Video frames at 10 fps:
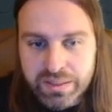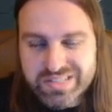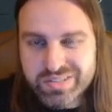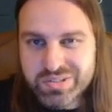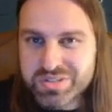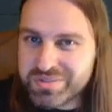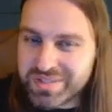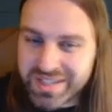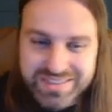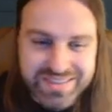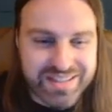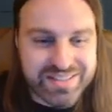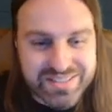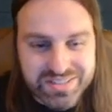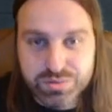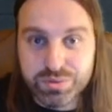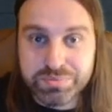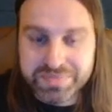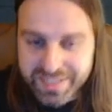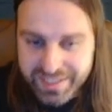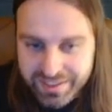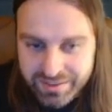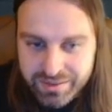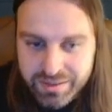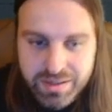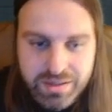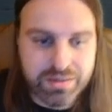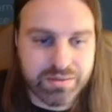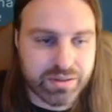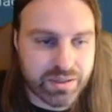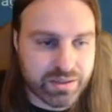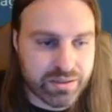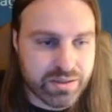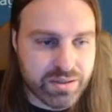It's also not that easy to obtain, okay?